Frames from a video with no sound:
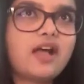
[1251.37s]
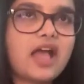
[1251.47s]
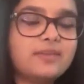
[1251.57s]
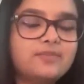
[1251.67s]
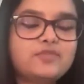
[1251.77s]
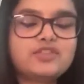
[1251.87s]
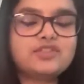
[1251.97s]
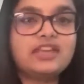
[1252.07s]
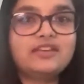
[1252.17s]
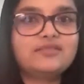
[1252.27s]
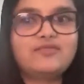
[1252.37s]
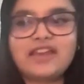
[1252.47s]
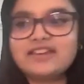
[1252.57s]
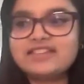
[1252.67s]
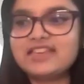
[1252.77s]
I'm just
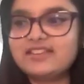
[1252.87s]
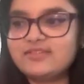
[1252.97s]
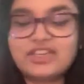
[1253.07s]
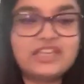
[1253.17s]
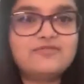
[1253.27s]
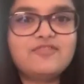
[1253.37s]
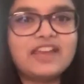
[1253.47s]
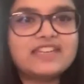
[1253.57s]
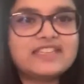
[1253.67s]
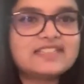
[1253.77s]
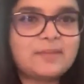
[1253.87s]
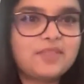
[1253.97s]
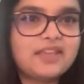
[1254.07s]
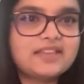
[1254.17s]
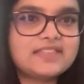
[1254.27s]
reinventing
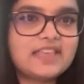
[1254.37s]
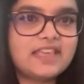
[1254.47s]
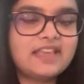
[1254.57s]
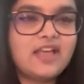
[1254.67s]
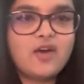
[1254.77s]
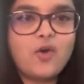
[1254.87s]
something and saying,